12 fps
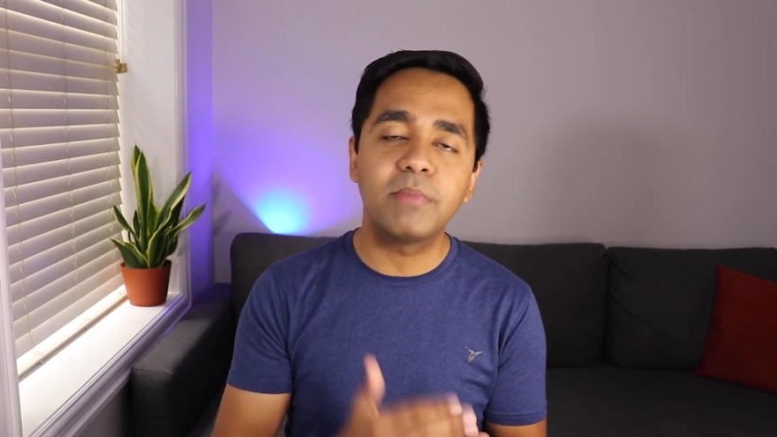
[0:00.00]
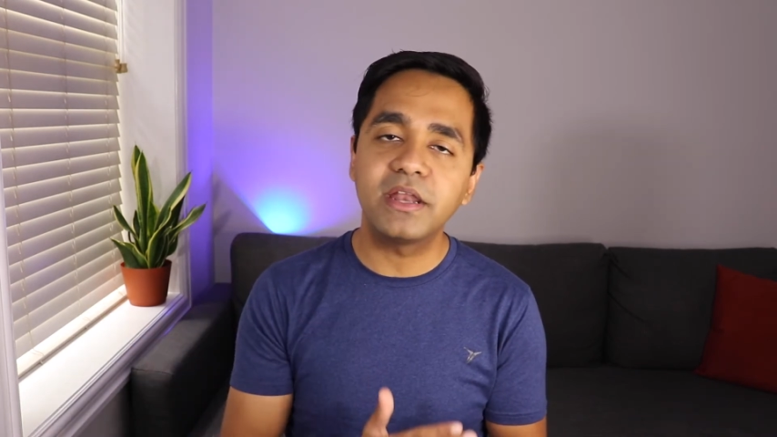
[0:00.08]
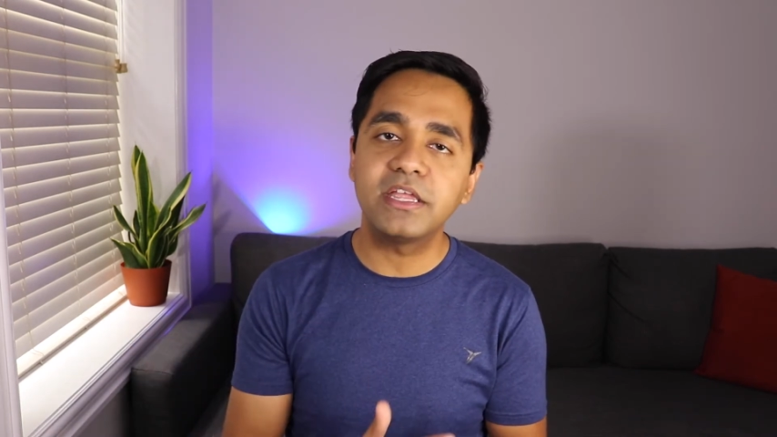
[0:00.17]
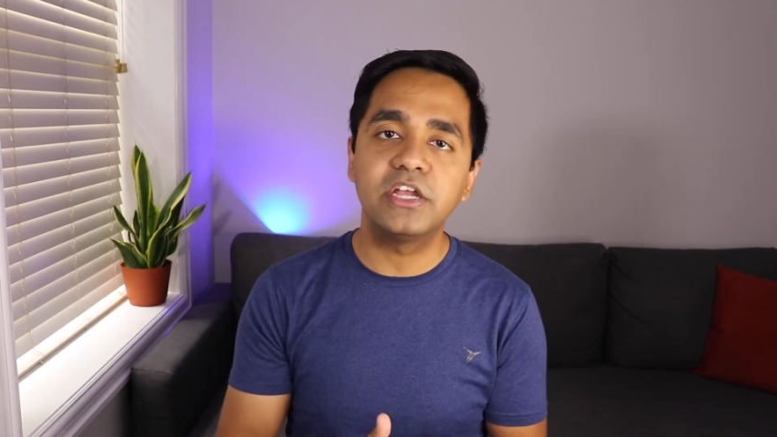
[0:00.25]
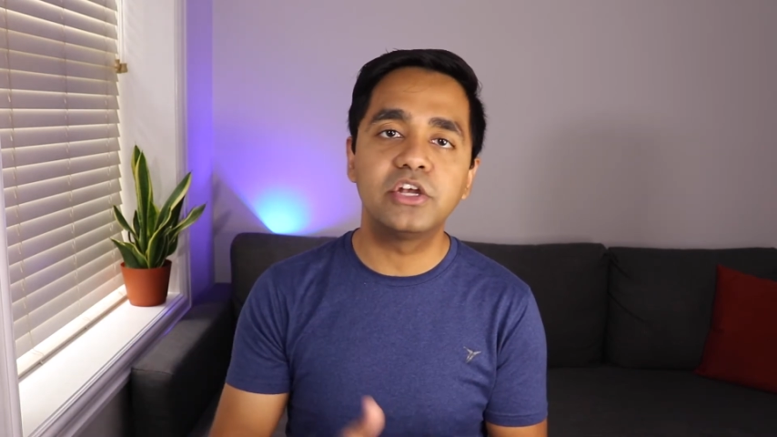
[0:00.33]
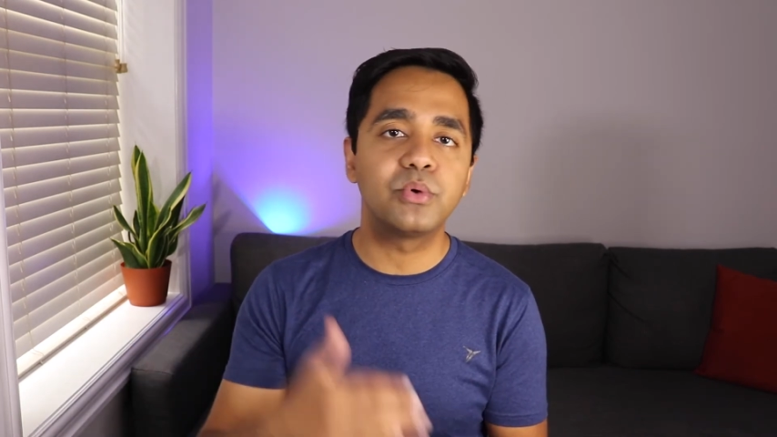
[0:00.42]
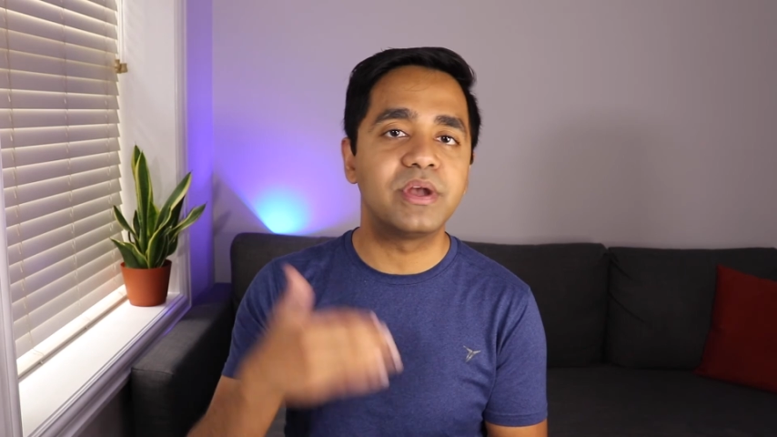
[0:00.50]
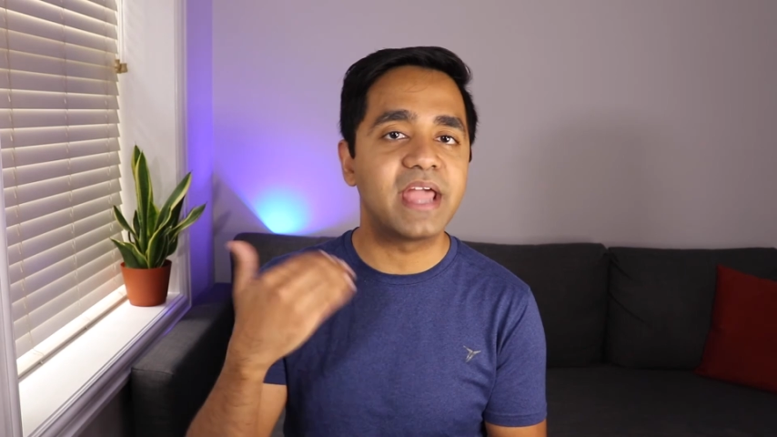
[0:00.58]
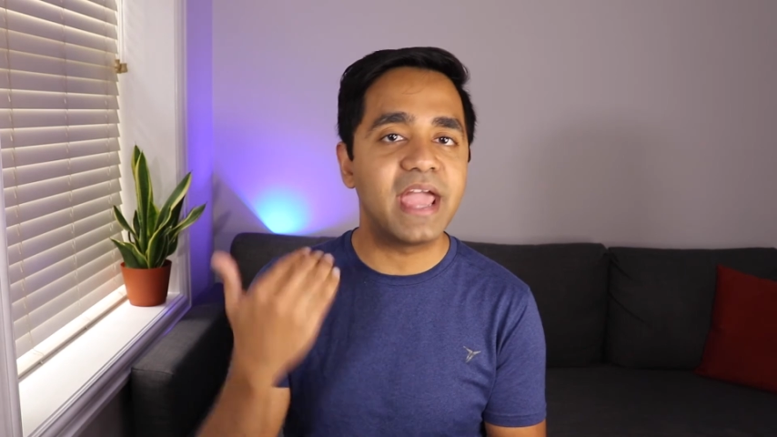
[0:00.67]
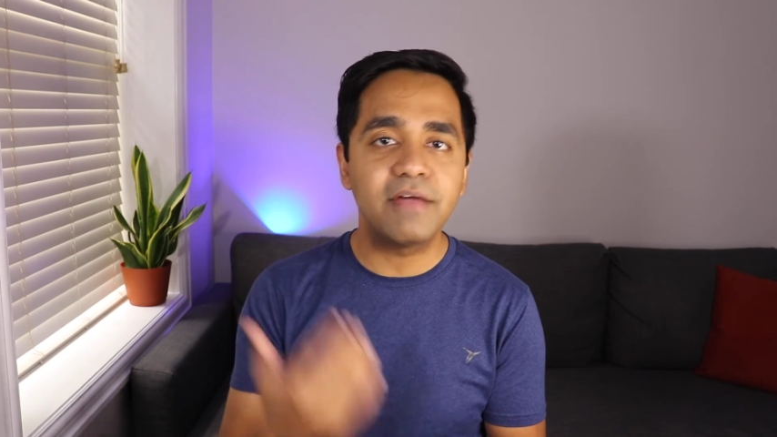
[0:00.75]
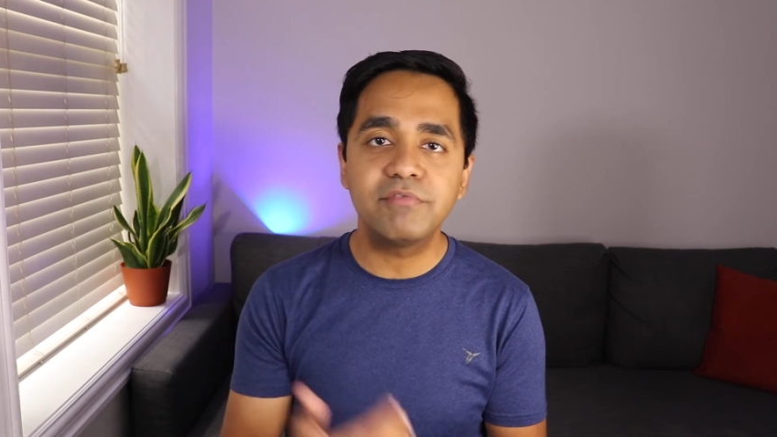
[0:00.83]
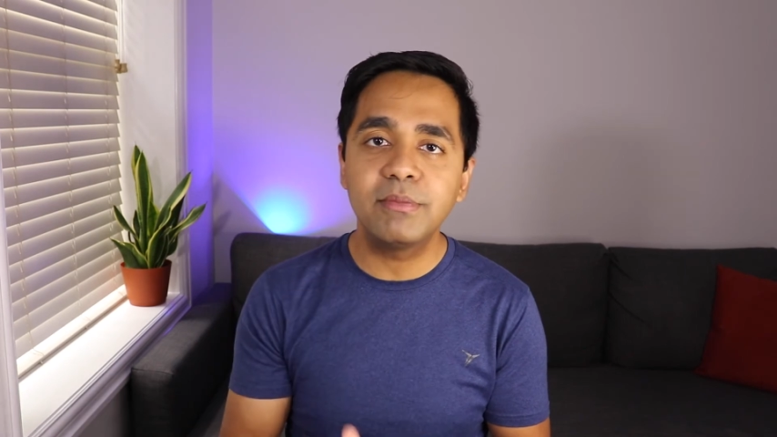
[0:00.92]
money into it
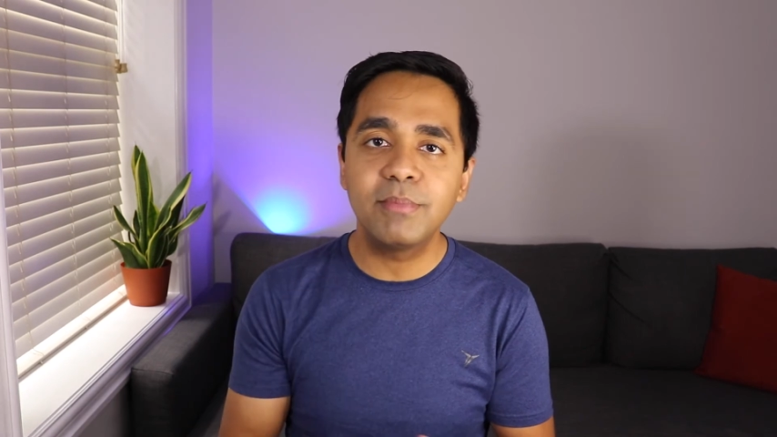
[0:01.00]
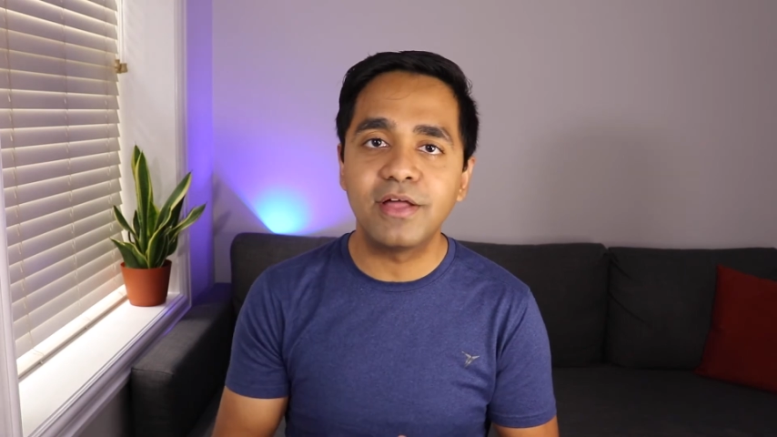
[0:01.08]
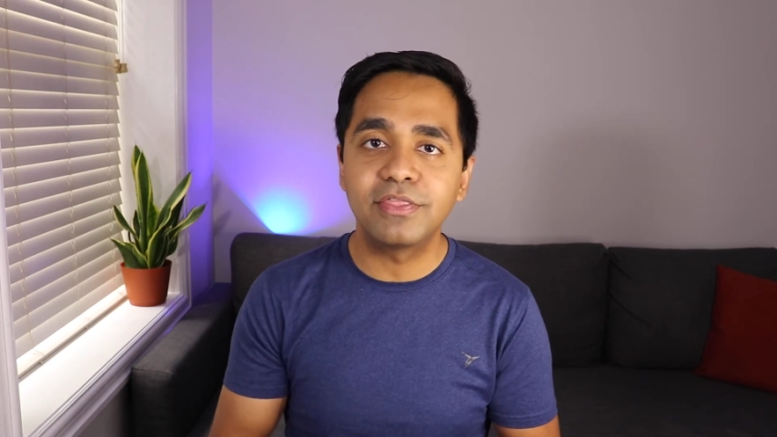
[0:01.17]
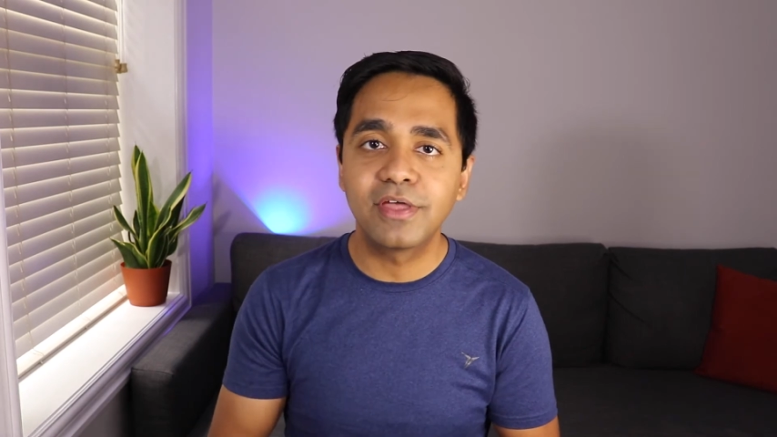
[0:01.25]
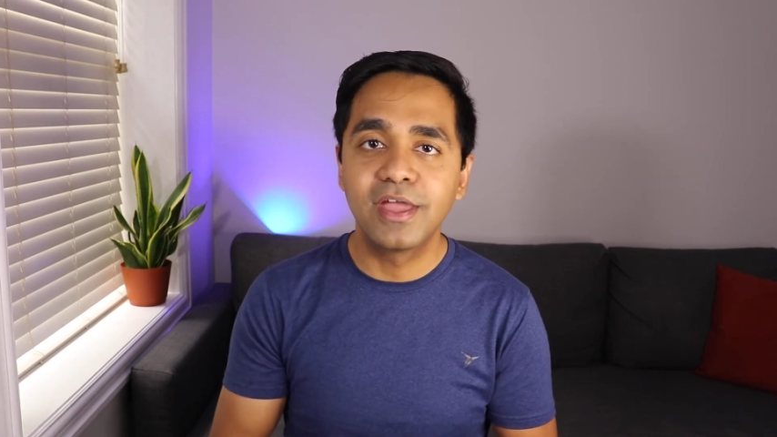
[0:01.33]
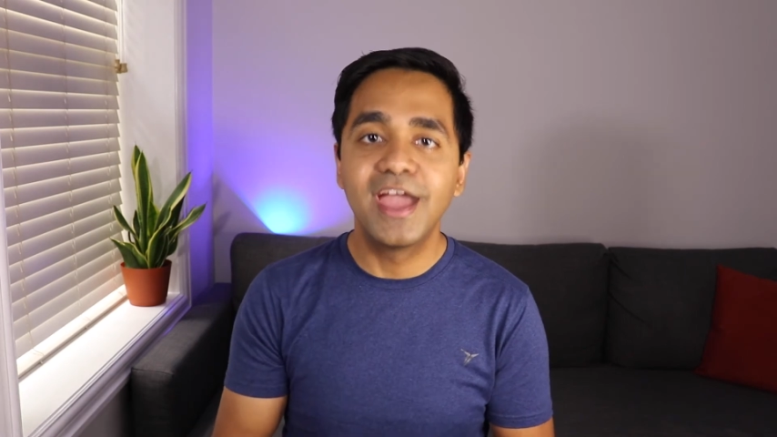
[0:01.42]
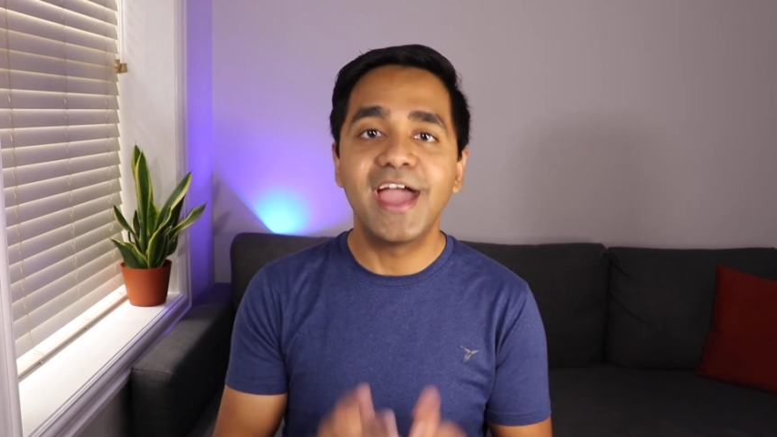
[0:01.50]
every month.